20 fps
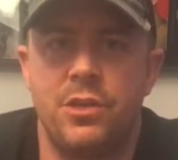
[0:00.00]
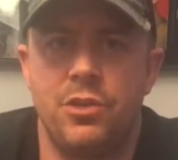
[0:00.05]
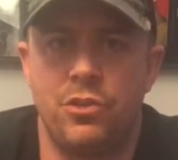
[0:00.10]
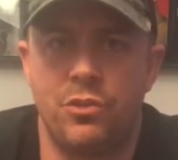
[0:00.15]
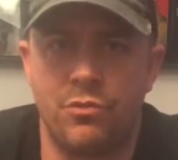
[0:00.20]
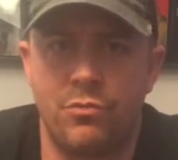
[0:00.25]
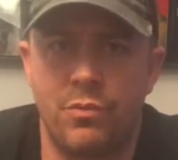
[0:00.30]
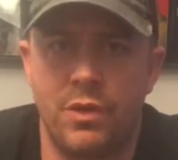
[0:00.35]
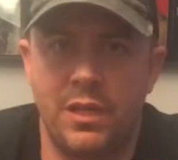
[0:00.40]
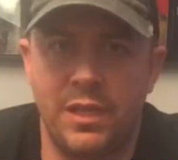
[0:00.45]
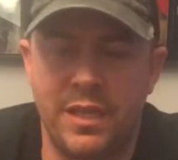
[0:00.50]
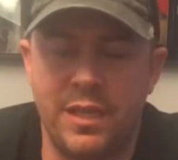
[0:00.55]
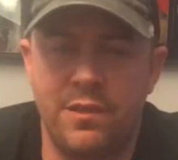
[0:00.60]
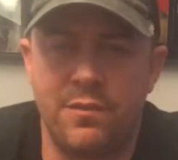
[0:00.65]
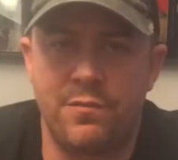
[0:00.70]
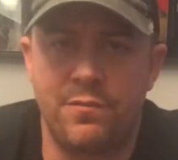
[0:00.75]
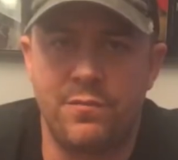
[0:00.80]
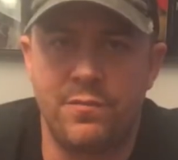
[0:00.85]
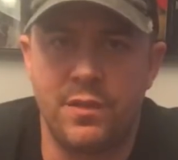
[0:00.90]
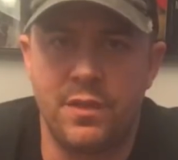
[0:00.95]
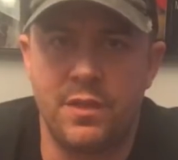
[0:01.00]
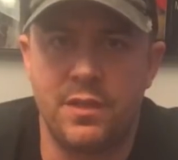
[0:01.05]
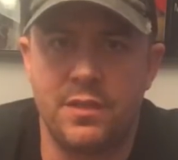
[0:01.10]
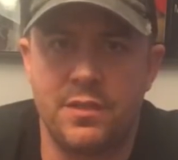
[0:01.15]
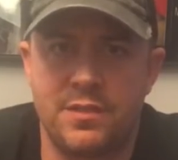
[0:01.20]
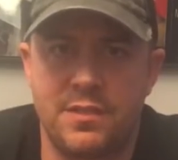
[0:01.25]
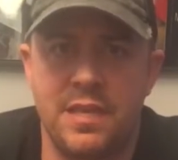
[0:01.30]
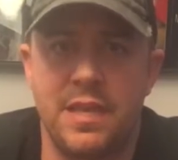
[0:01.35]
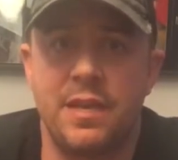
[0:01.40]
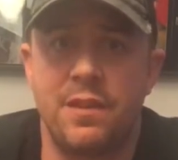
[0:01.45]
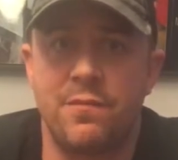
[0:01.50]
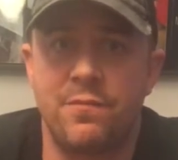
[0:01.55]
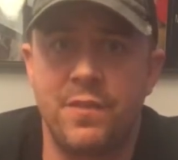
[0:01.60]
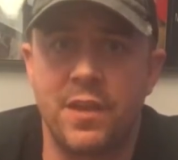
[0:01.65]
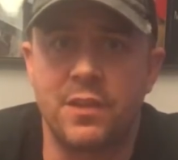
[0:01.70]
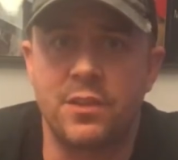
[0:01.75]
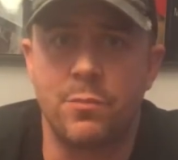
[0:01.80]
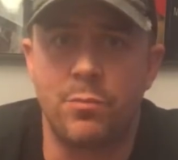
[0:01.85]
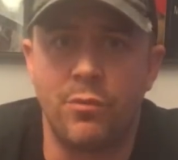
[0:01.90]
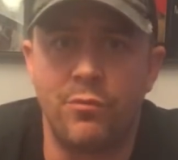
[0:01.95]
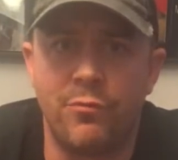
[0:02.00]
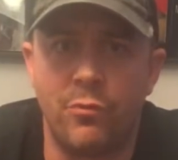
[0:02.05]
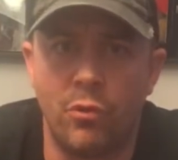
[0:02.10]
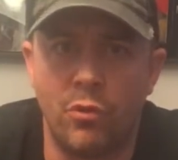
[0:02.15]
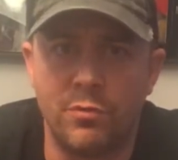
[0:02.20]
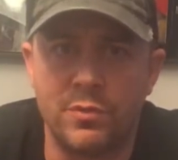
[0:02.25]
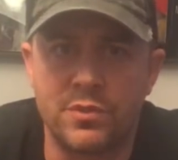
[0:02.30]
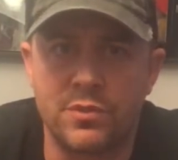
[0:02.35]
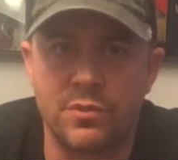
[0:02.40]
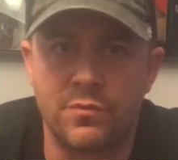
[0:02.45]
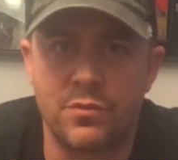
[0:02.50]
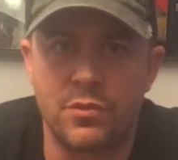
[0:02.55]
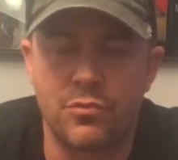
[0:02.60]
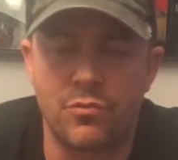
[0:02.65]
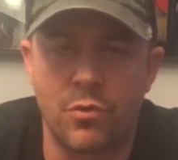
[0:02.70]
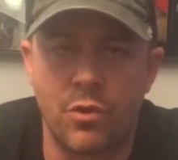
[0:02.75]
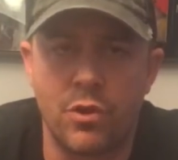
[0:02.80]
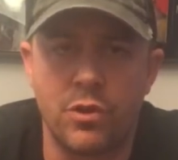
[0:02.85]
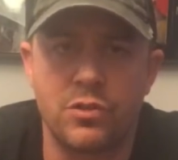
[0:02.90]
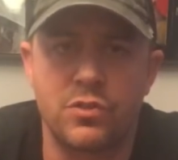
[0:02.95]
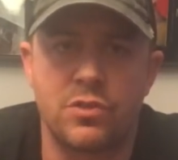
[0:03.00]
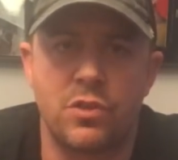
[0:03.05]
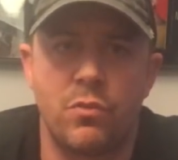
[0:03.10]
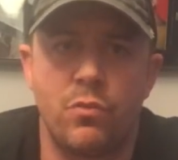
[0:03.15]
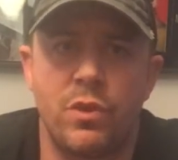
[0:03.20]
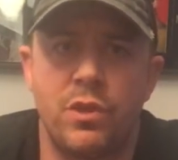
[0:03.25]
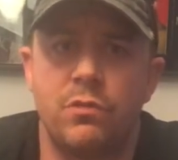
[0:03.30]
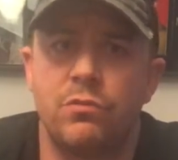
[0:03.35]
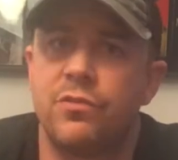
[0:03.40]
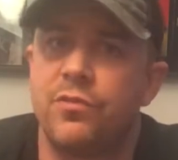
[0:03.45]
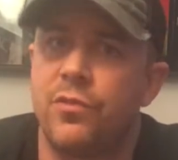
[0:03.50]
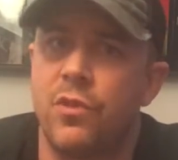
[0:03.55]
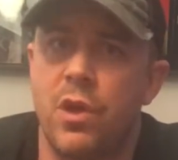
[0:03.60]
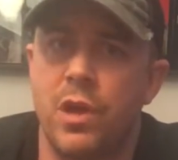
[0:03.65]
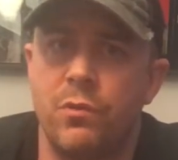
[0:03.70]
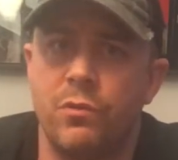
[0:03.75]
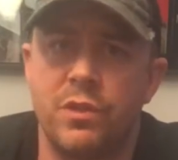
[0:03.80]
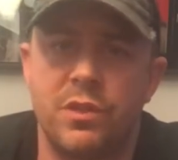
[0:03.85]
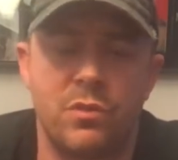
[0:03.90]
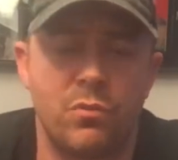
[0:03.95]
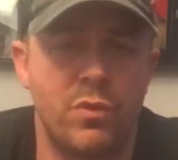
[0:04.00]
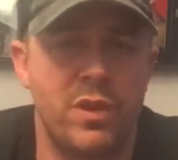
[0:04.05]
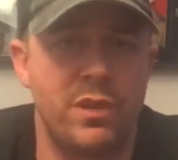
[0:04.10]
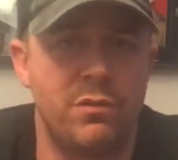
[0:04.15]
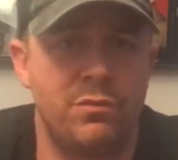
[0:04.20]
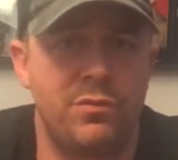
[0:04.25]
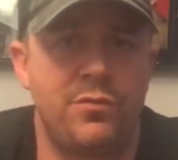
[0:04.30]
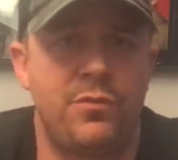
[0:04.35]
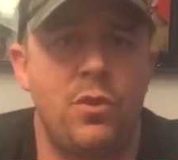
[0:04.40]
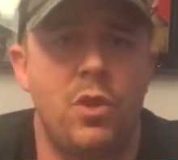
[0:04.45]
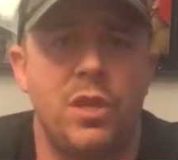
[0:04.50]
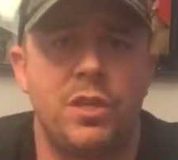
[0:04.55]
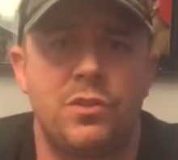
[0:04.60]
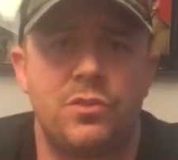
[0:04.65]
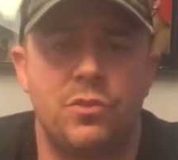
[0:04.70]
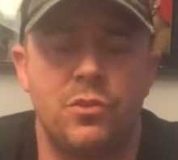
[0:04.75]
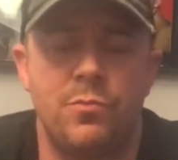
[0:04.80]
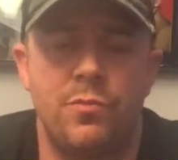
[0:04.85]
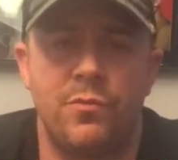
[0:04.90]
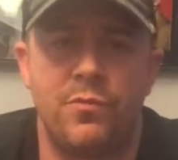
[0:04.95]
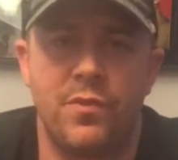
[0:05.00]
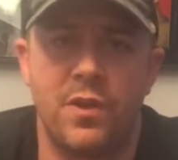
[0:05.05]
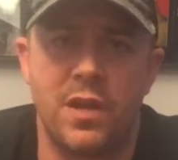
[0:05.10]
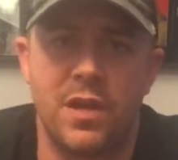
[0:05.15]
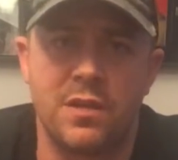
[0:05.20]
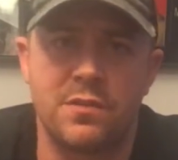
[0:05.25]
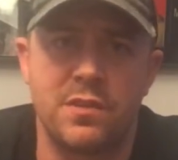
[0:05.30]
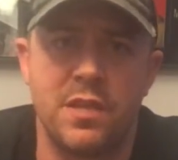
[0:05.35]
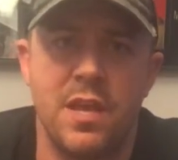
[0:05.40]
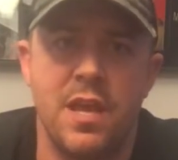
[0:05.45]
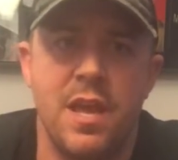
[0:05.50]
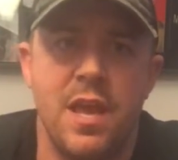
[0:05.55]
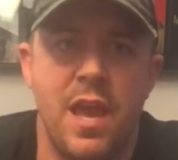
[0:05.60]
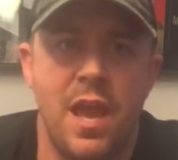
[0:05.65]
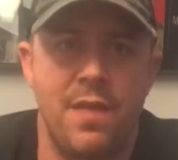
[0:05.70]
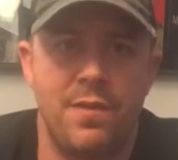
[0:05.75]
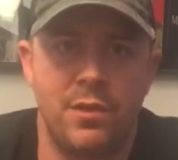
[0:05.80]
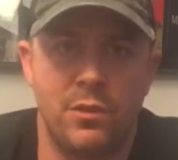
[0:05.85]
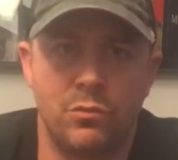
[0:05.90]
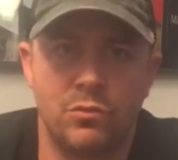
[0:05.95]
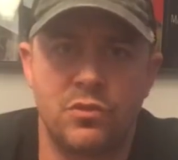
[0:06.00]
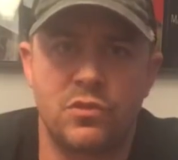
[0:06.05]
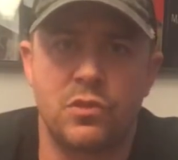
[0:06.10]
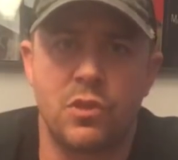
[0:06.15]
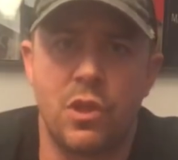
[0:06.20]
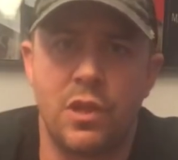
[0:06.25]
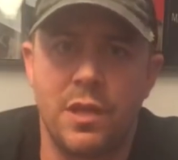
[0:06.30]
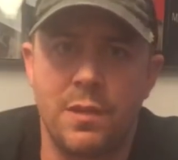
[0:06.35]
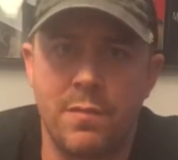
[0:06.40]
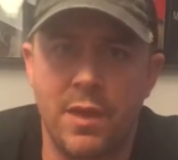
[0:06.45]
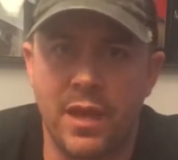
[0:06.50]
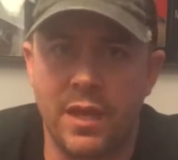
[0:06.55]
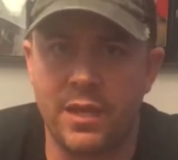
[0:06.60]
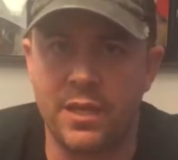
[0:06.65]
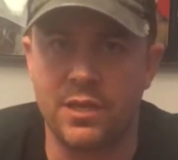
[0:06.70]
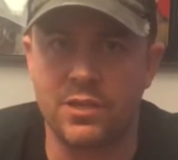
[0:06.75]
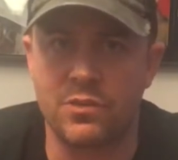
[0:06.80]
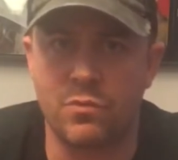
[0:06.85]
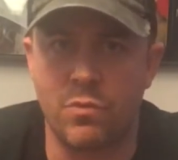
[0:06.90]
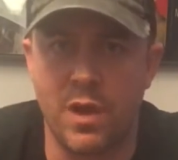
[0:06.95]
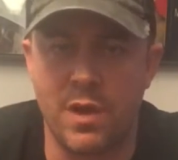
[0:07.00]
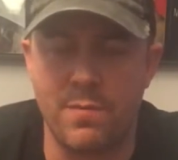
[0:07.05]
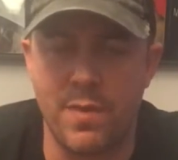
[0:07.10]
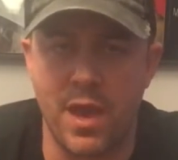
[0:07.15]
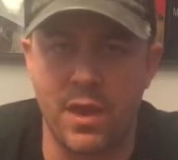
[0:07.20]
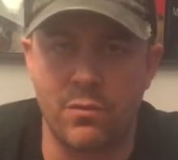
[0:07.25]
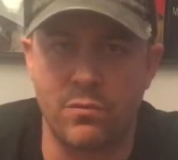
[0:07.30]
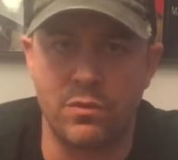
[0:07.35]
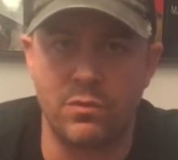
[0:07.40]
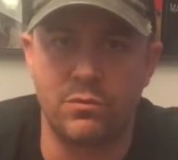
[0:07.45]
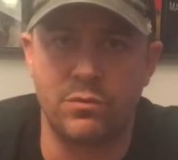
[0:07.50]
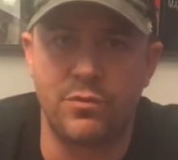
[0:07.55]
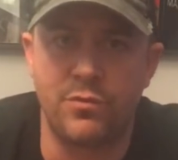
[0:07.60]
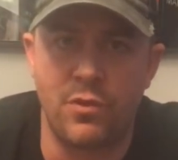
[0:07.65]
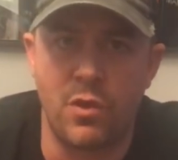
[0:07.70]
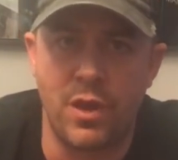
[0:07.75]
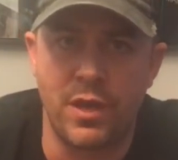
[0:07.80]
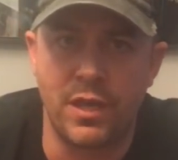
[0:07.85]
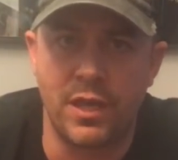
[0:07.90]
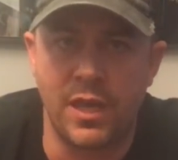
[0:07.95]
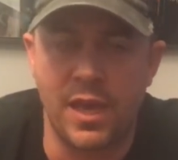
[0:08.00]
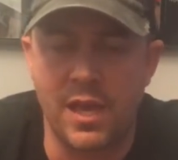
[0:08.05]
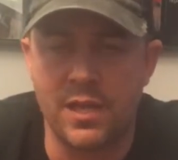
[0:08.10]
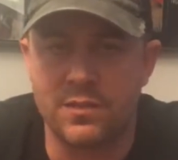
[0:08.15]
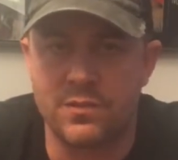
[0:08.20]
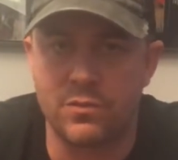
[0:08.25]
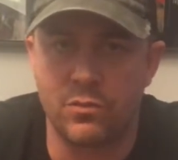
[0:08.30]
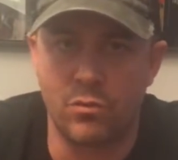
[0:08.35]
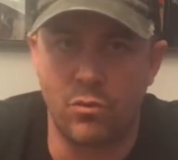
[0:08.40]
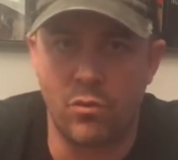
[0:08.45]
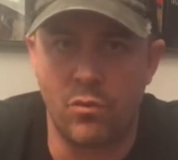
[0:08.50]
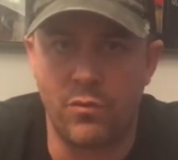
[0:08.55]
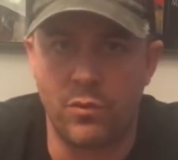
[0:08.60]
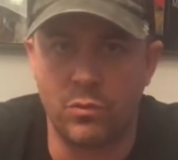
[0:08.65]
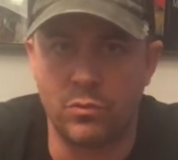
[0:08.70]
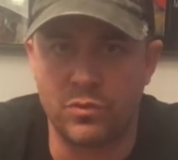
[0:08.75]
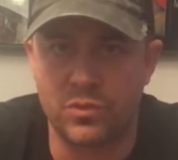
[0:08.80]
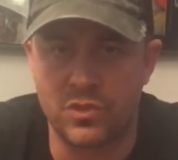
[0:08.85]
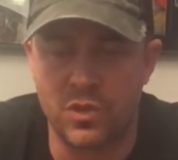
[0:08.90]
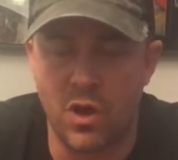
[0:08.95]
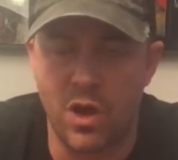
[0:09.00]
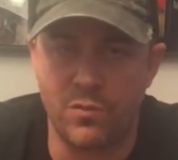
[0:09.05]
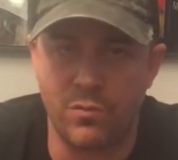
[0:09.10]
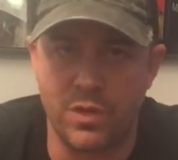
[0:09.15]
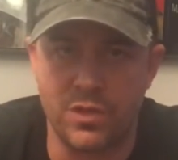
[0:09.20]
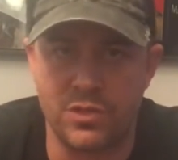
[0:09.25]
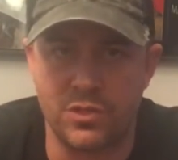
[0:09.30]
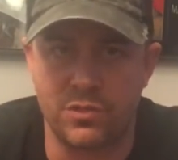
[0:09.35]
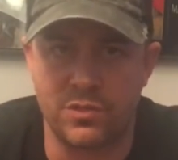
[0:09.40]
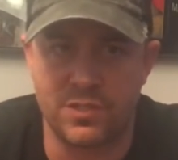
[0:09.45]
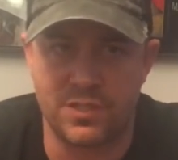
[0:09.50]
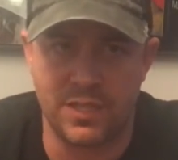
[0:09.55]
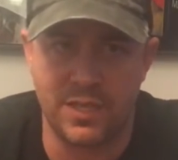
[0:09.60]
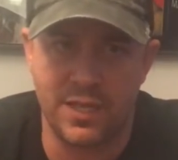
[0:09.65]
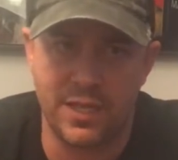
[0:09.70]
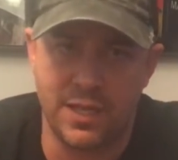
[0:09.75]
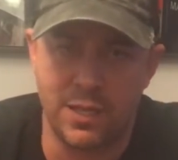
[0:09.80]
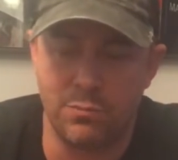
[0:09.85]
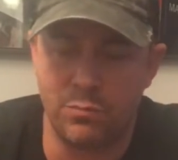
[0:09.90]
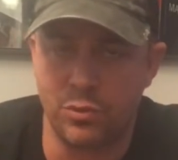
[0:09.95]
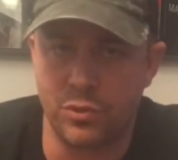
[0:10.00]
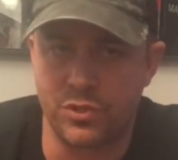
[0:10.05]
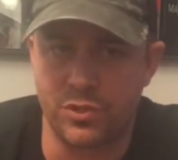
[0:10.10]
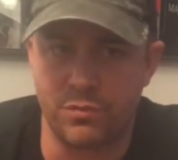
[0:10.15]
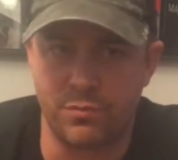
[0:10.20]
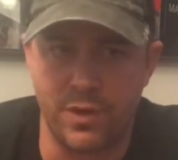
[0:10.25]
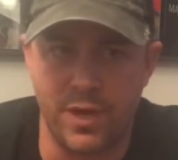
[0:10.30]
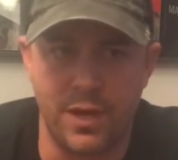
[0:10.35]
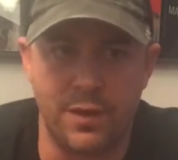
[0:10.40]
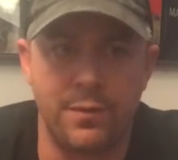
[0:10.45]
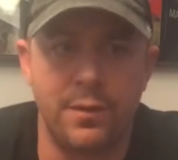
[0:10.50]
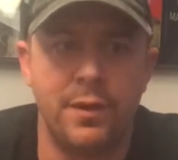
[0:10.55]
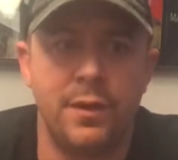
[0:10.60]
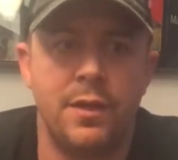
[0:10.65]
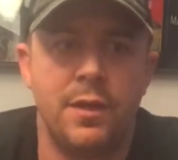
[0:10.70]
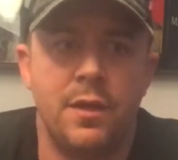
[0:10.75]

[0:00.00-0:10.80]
You could really see it affect the performance of the drone. So when it was flying with the wind, it was flying super fast, and then it was slowly making its way back when it was flying against it, or if it was sideways, you could see it get pushed around.